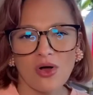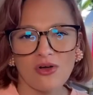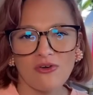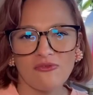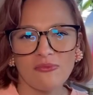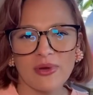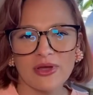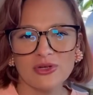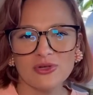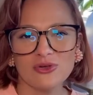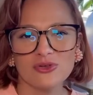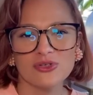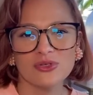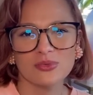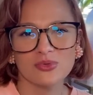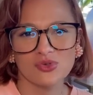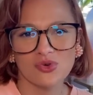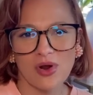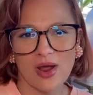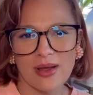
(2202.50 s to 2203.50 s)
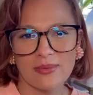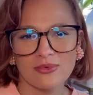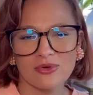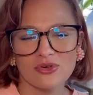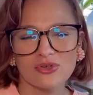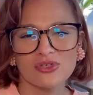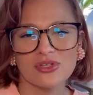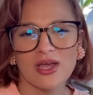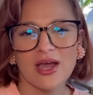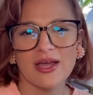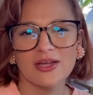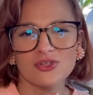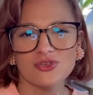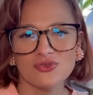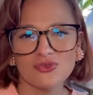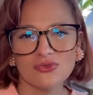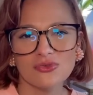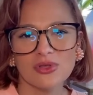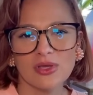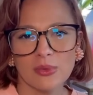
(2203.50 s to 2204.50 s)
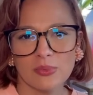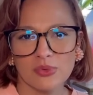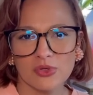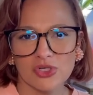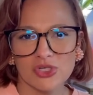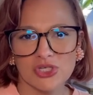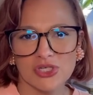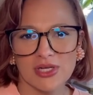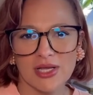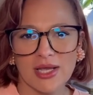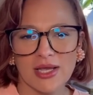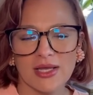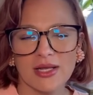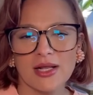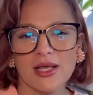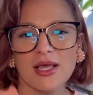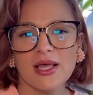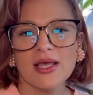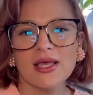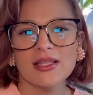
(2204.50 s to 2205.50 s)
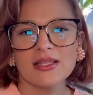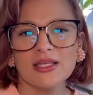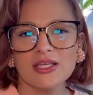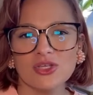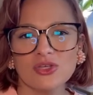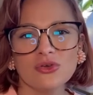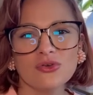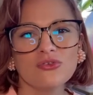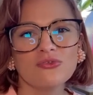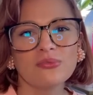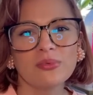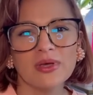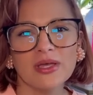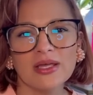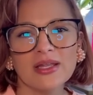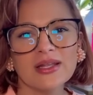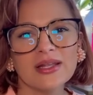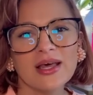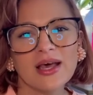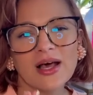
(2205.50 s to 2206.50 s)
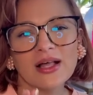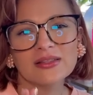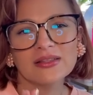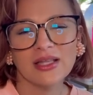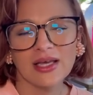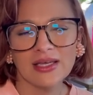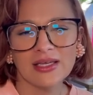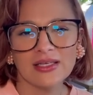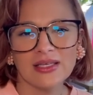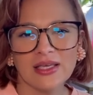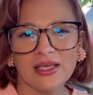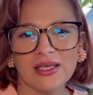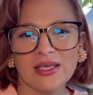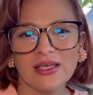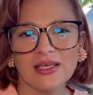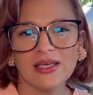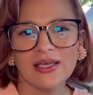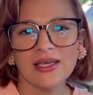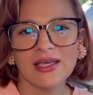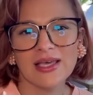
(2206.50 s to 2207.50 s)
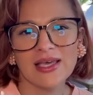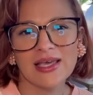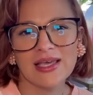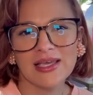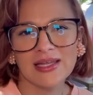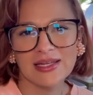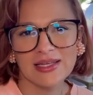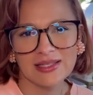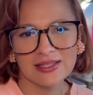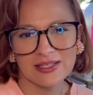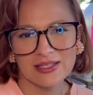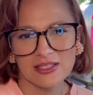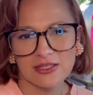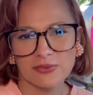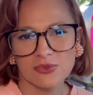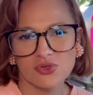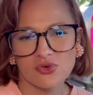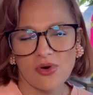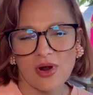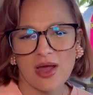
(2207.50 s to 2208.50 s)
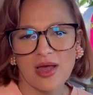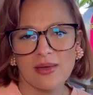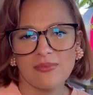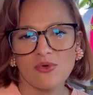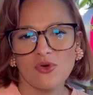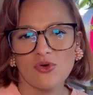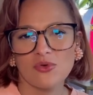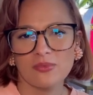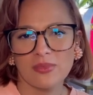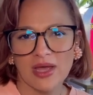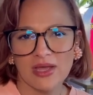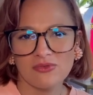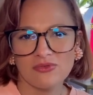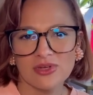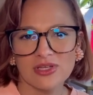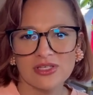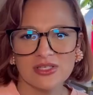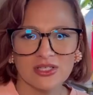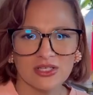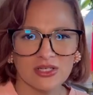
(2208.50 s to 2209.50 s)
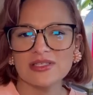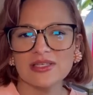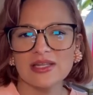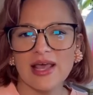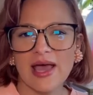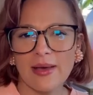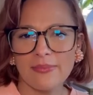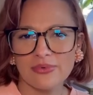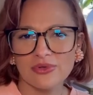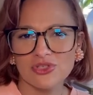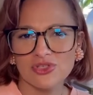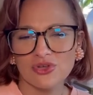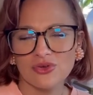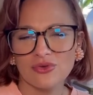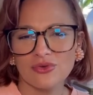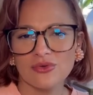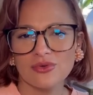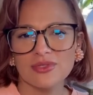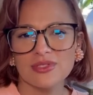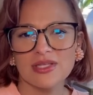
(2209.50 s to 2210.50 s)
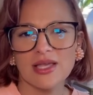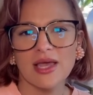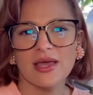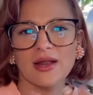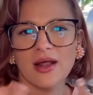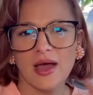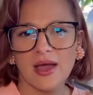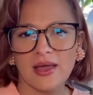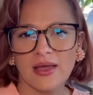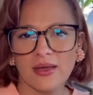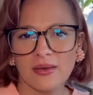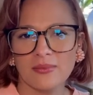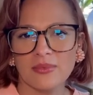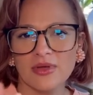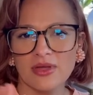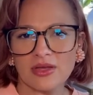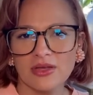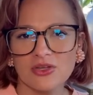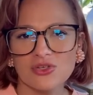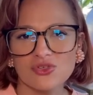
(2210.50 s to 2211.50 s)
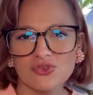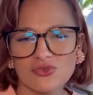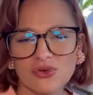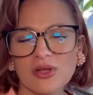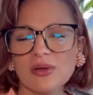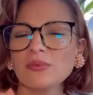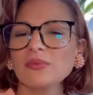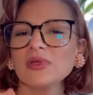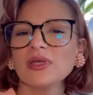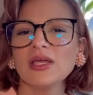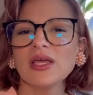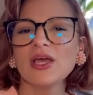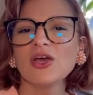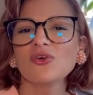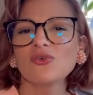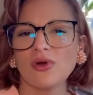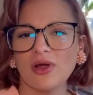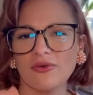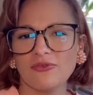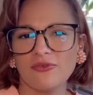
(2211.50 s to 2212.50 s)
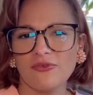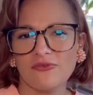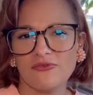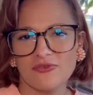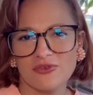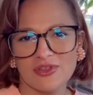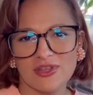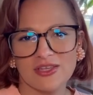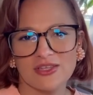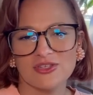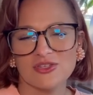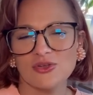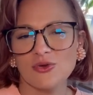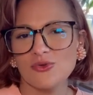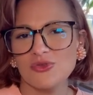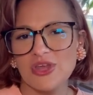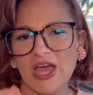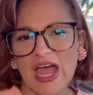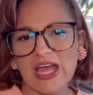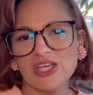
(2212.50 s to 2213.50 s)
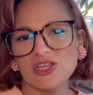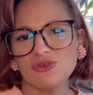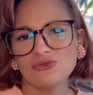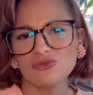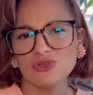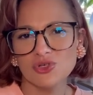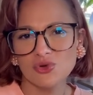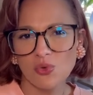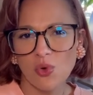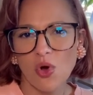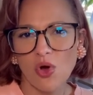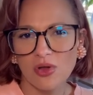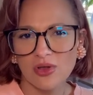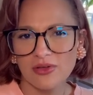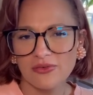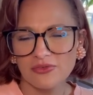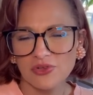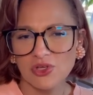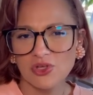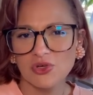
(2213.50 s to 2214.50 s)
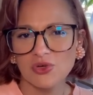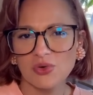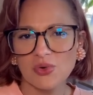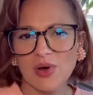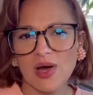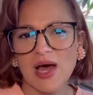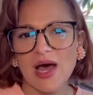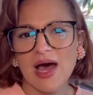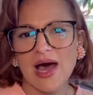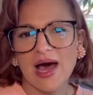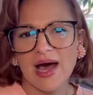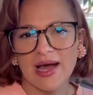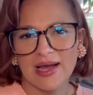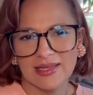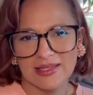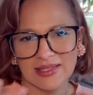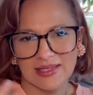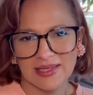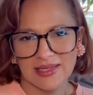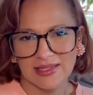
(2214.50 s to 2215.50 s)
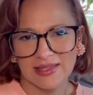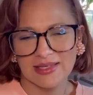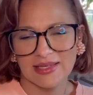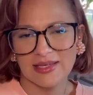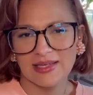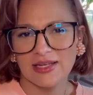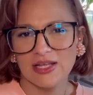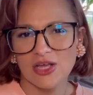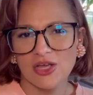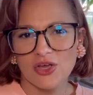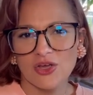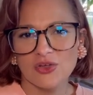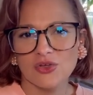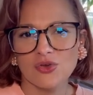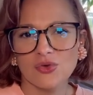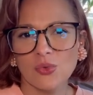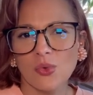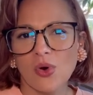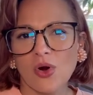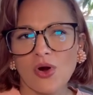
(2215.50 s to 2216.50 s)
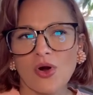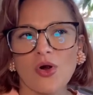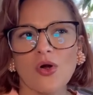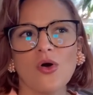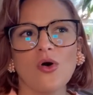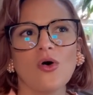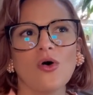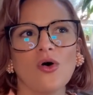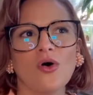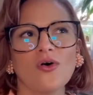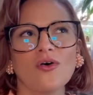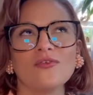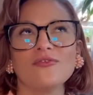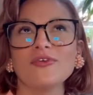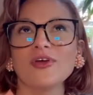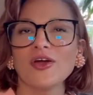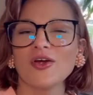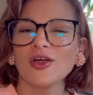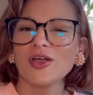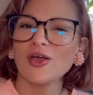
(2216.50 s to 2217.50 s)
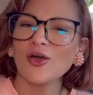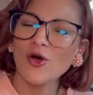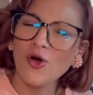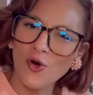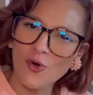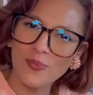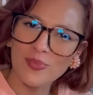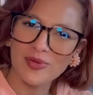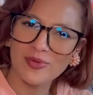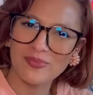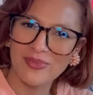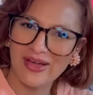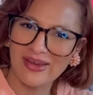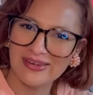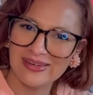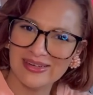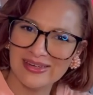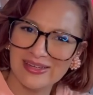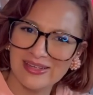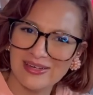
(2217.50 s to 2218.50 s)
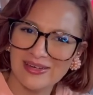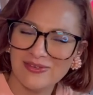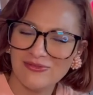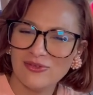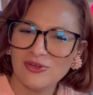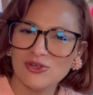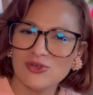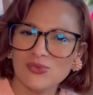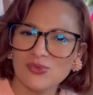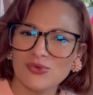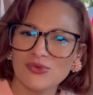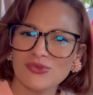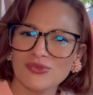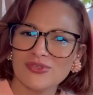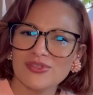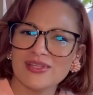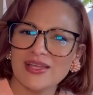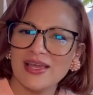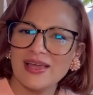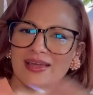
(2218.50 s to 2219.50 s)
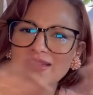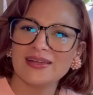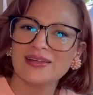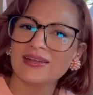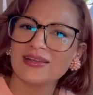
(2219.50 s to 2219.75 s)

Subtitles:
of my new subscribers, I truly appreciate that you've been liking, hitting the subscribe on my recent episodes, and I am extremely grateful for this. So thank you to all of you. I think that you are all very open-minded individuals and